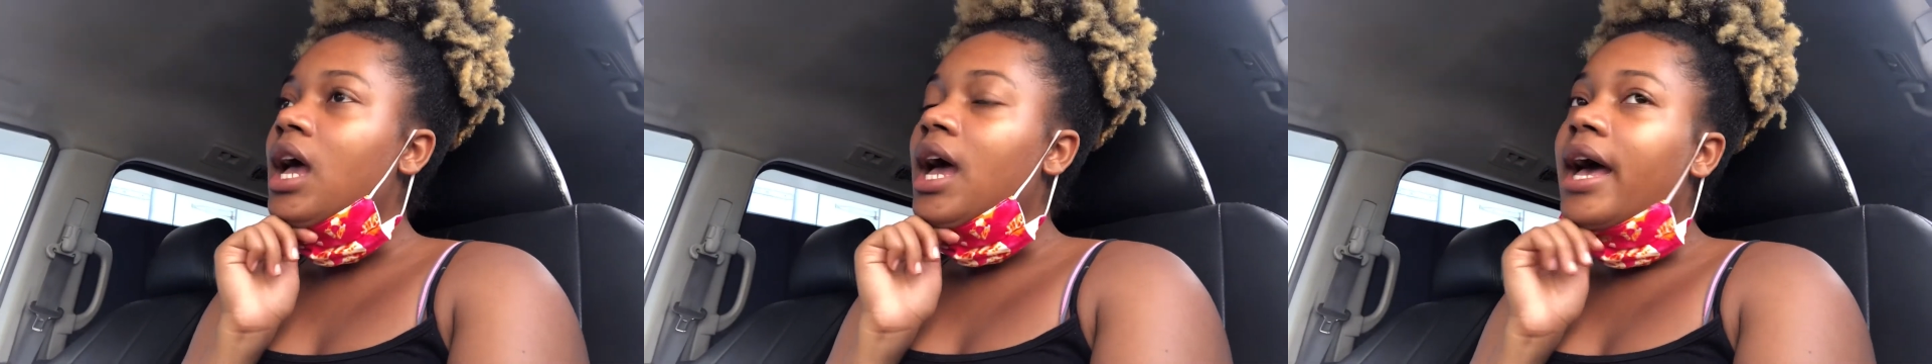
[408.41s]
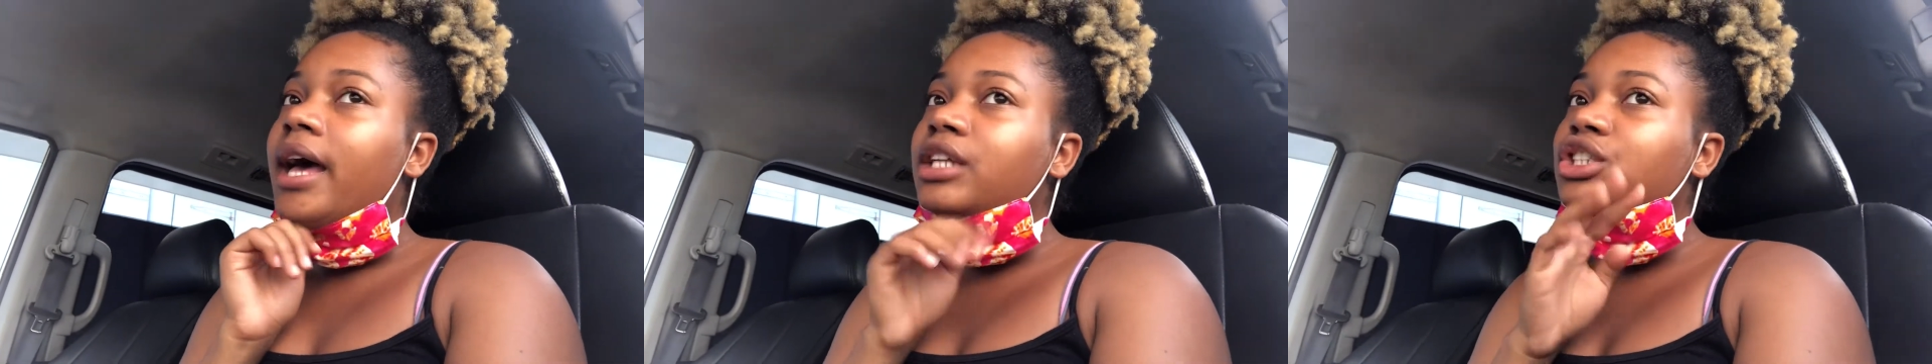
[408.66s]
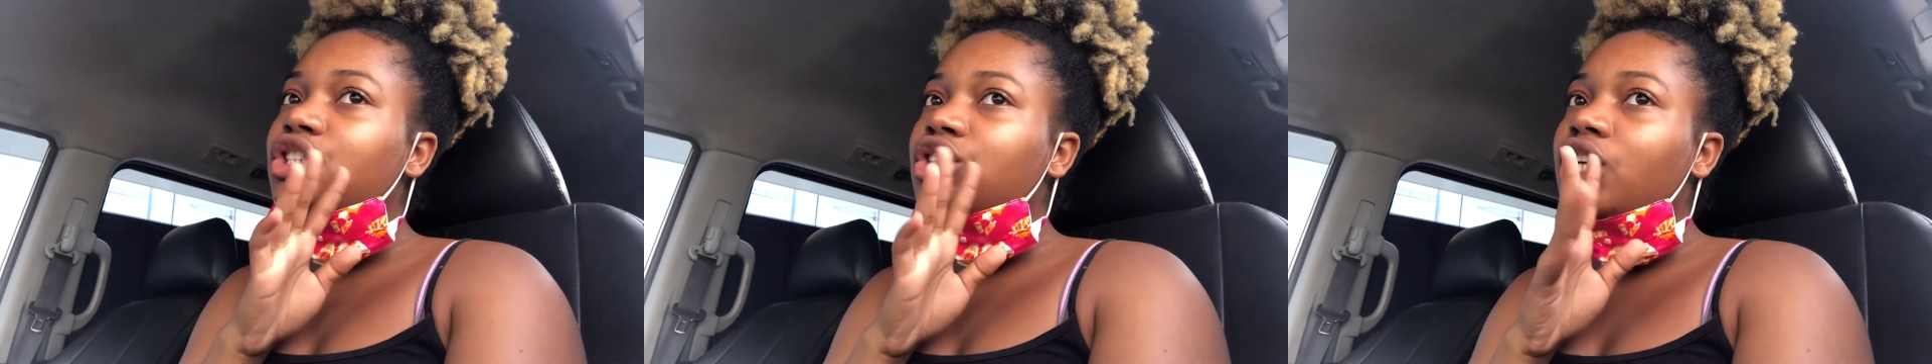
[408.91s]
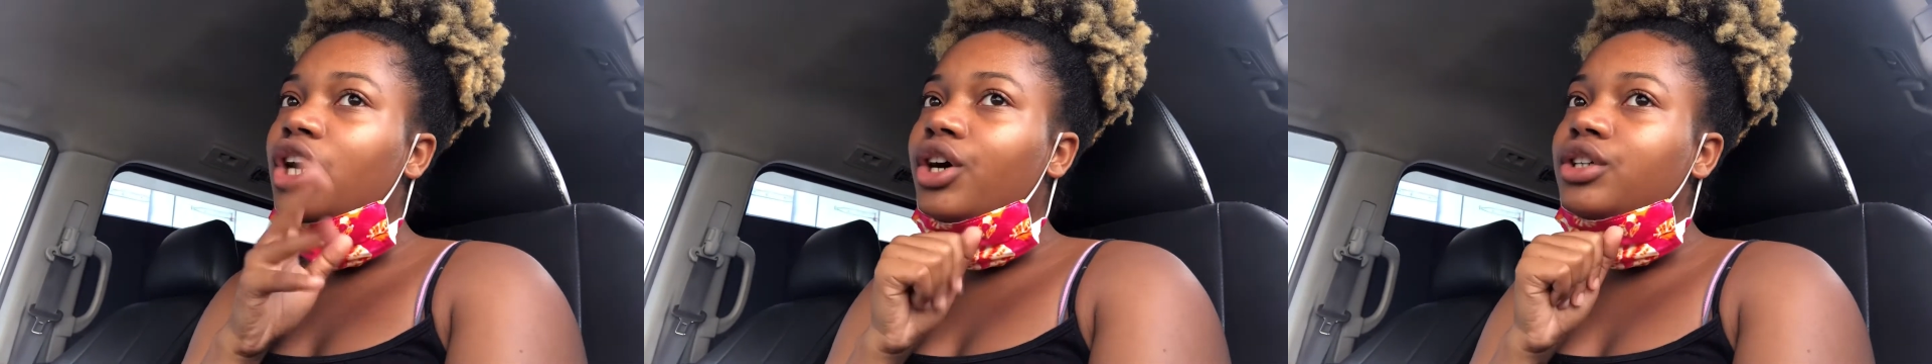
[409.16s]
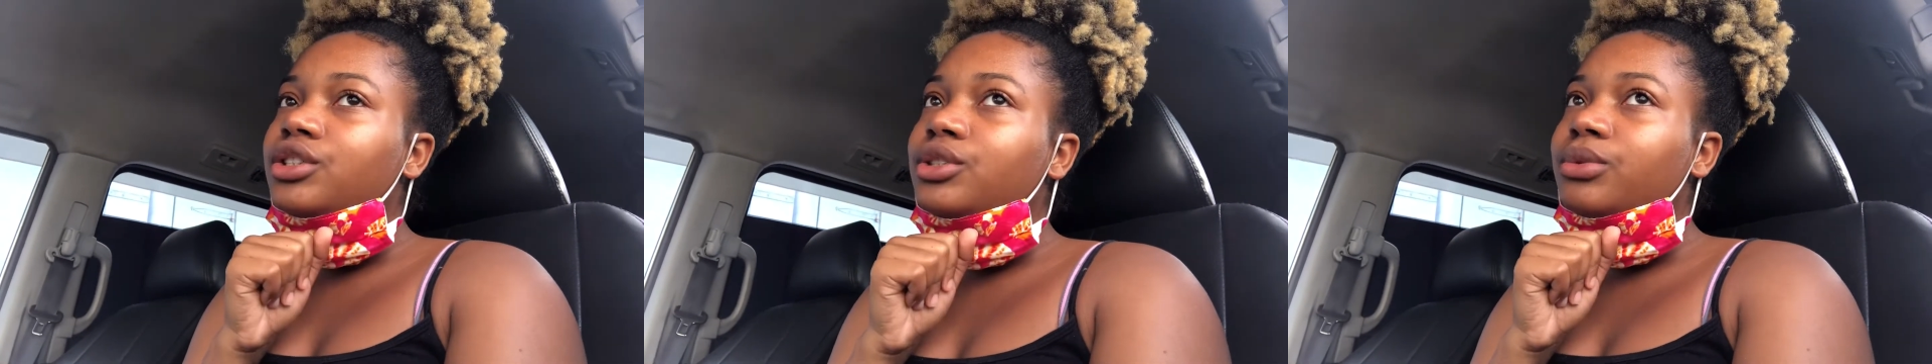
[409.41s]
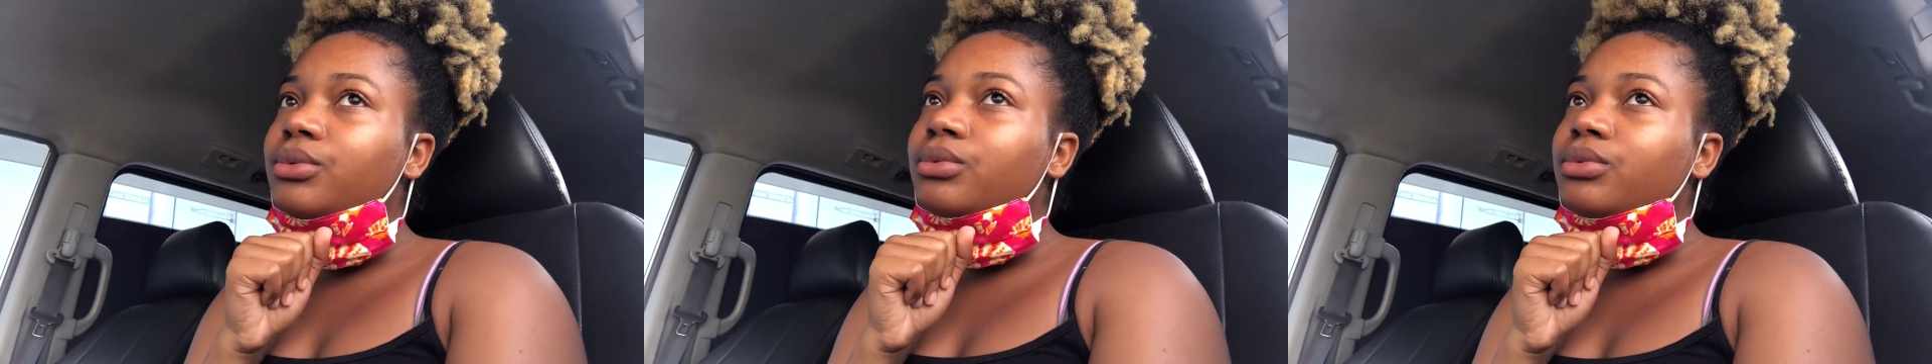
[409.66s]
And share
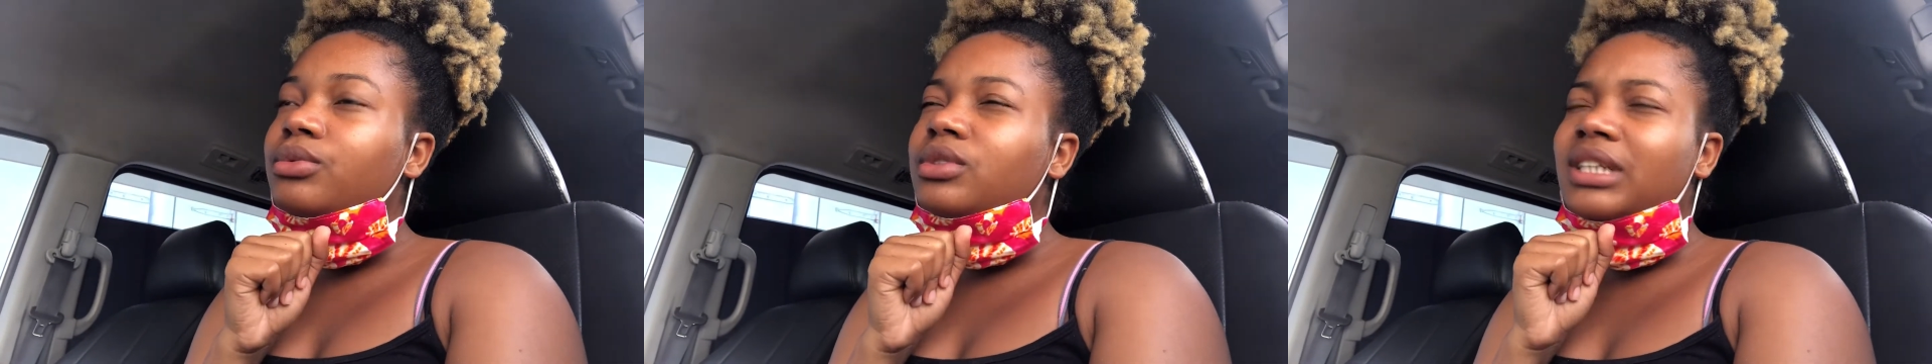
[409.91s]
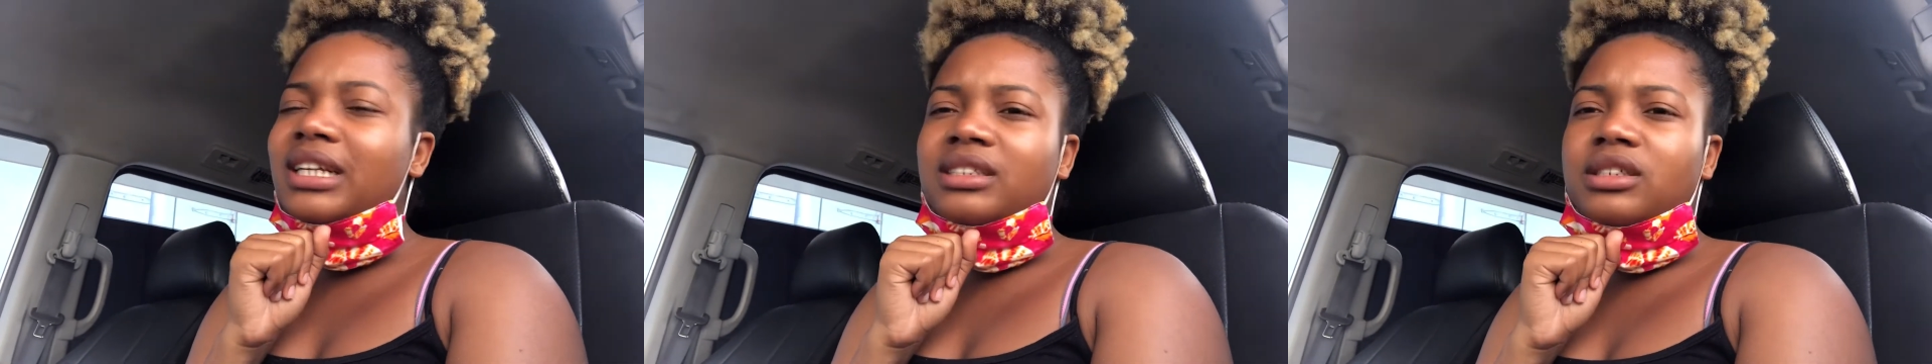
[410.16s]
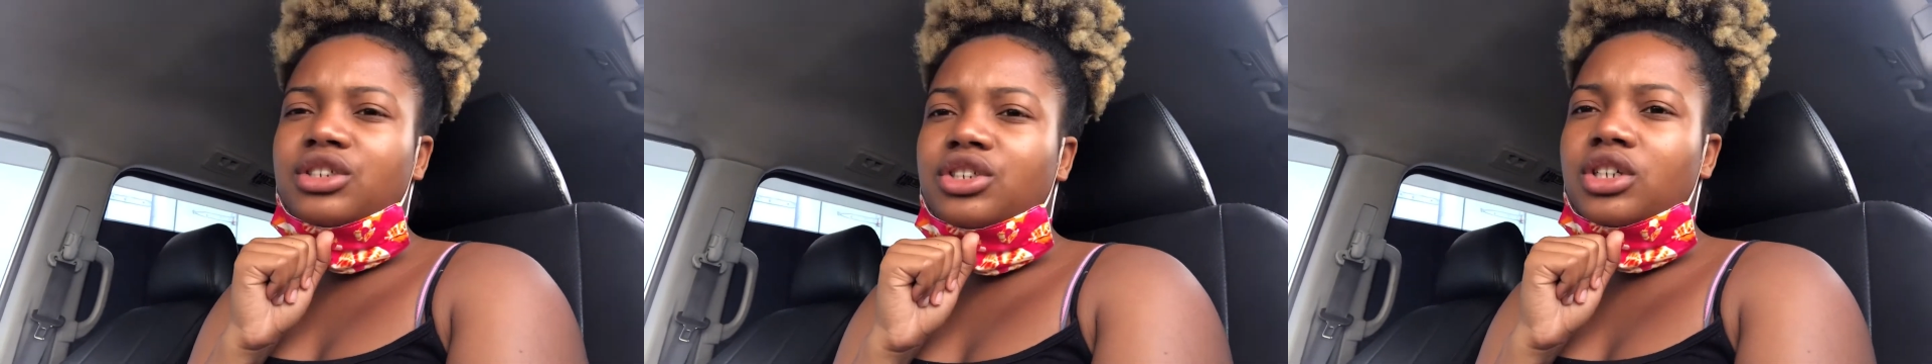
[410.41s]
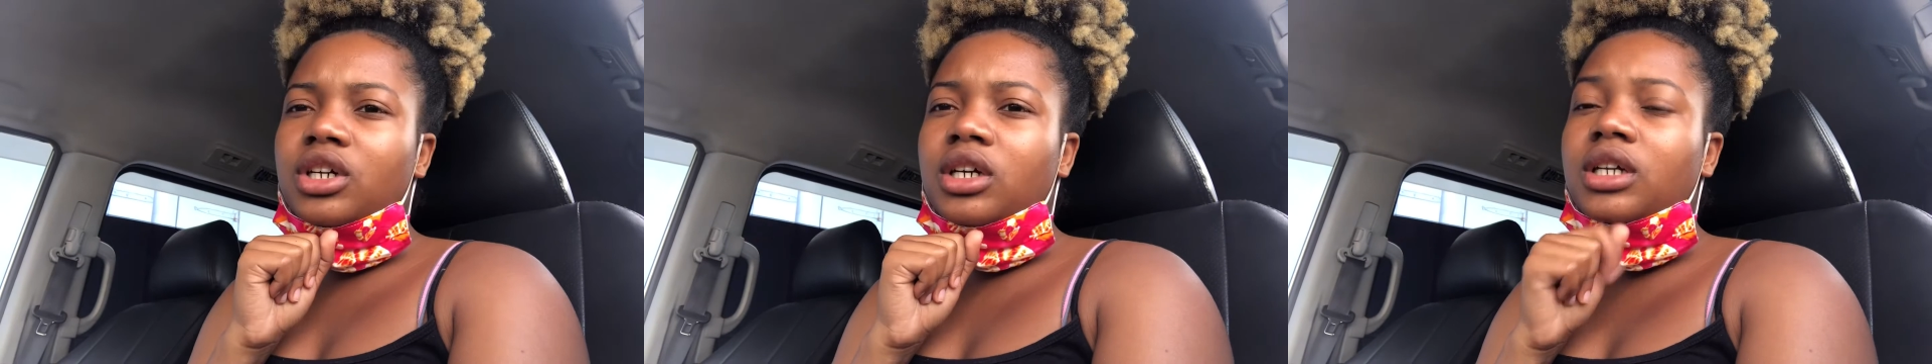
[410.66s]
also. Did I say share?